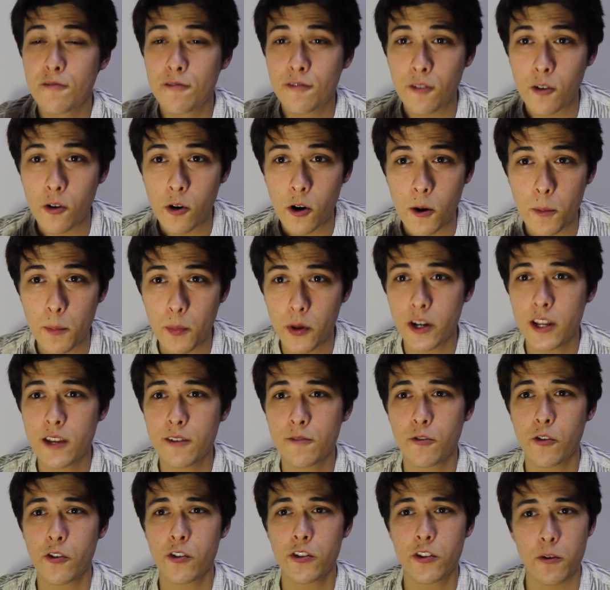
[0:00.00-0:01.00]
for putting
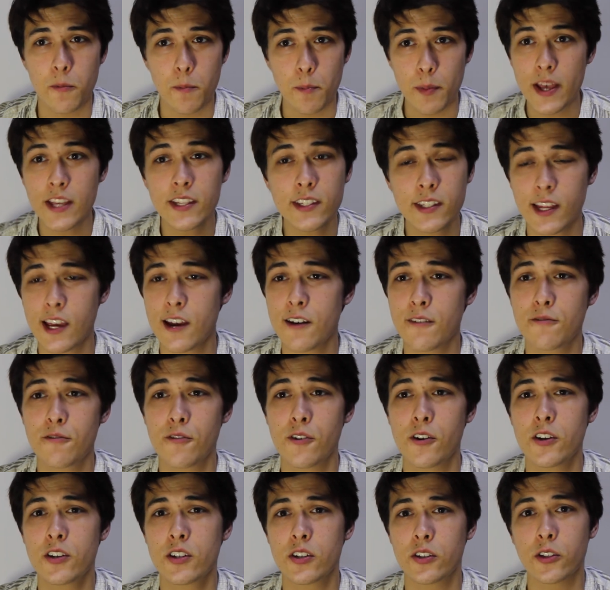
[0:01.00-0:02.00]
forth your best
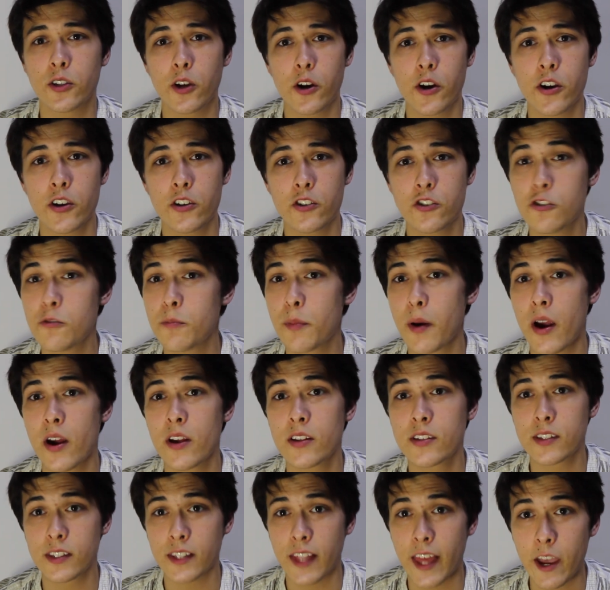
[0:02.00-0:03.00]
effort to learn True
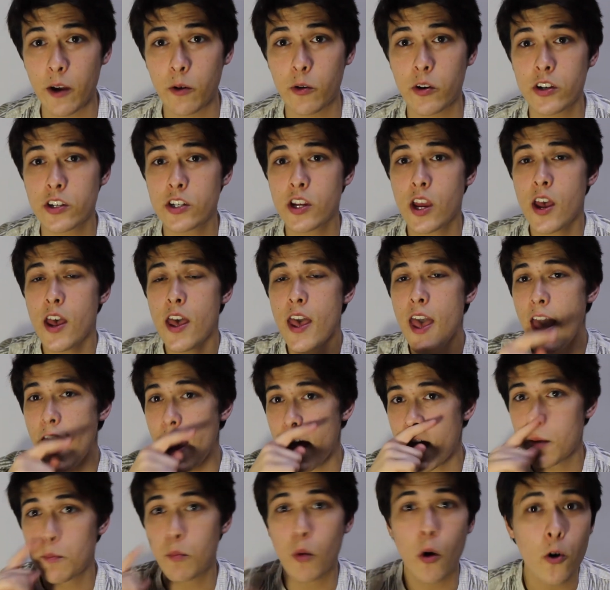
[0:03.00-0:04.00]
Parents language,
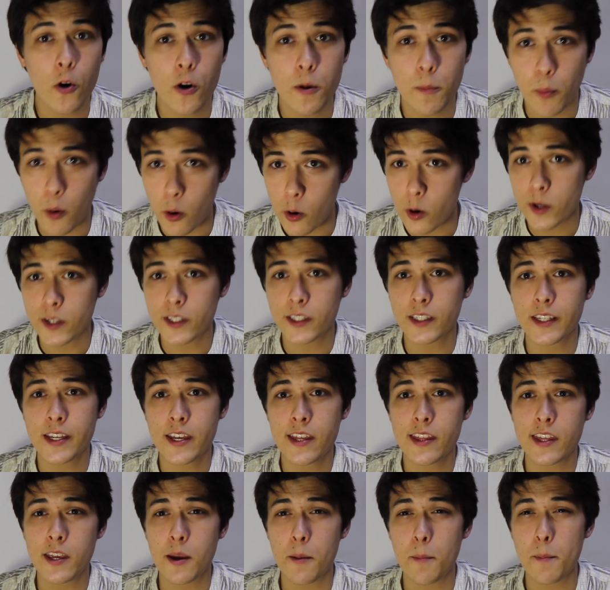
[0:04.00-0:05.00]
and more
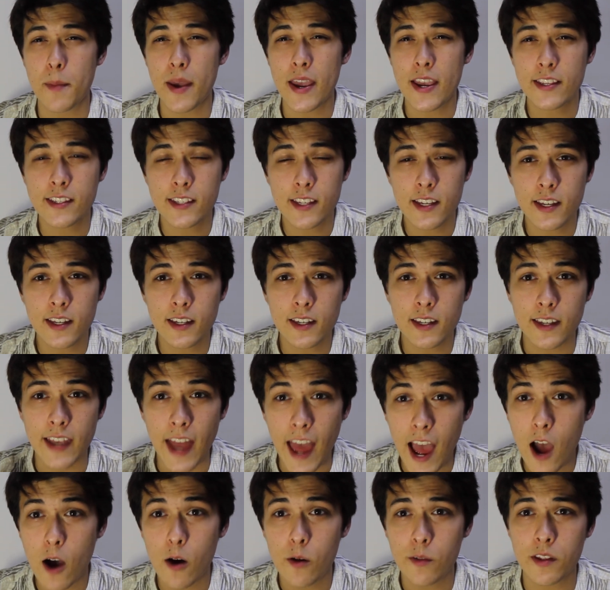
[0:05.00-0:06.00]
importantly, the
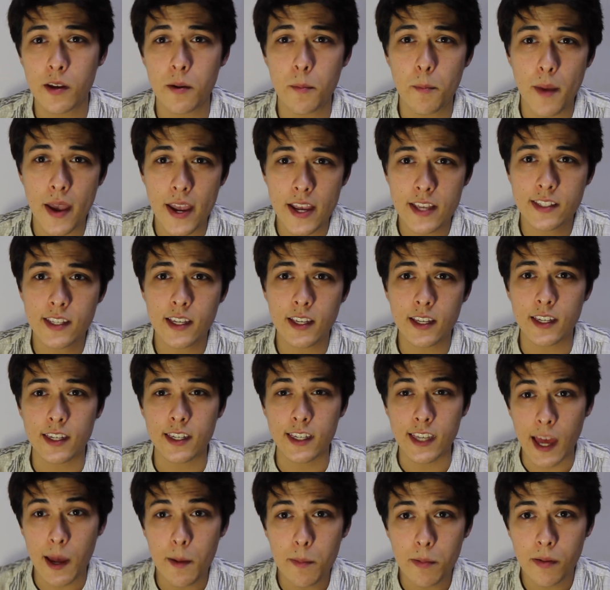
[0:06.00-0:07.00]

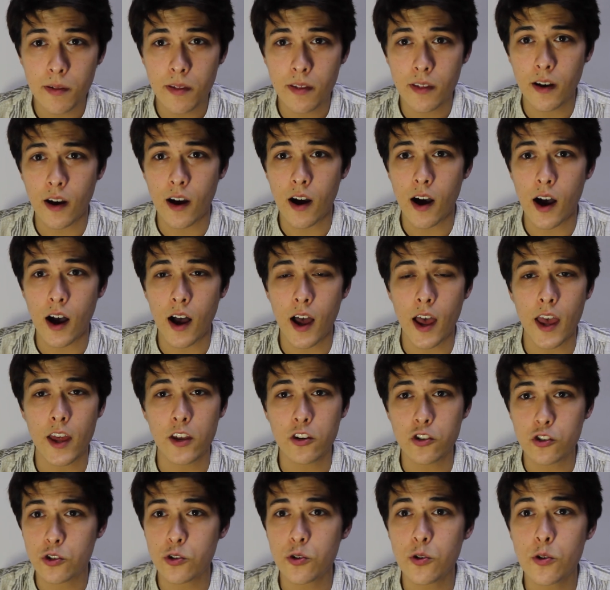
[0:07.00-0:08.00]
amazing depth
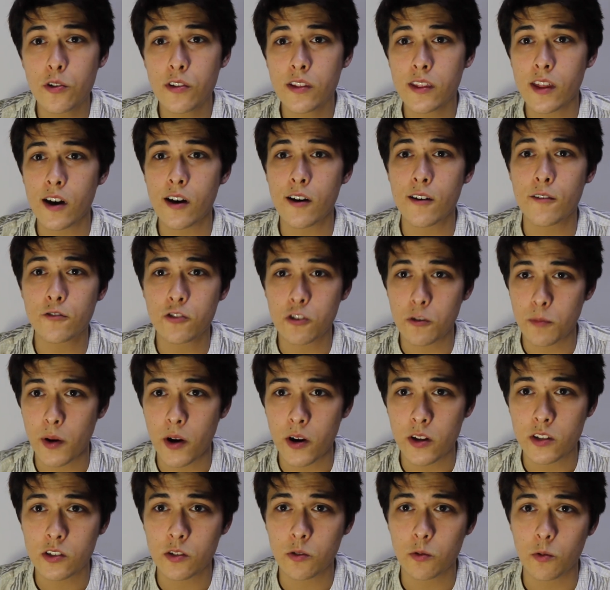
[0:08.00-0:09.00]
and truth of True
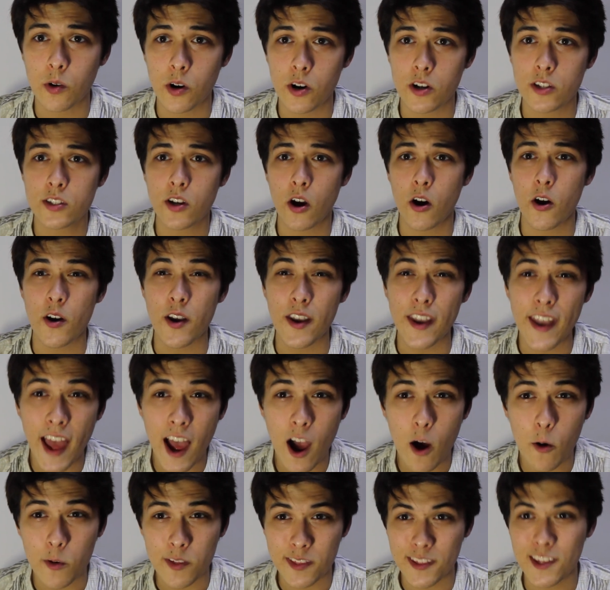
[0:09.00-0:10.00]
Parents words are
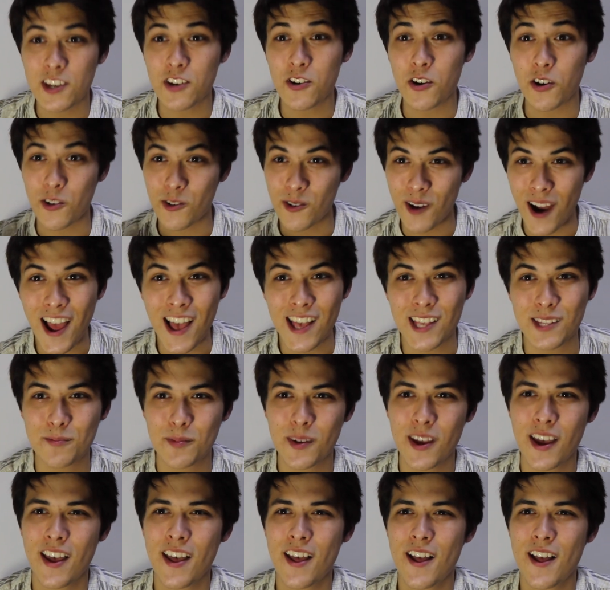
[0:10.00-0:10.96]
now within your grasp.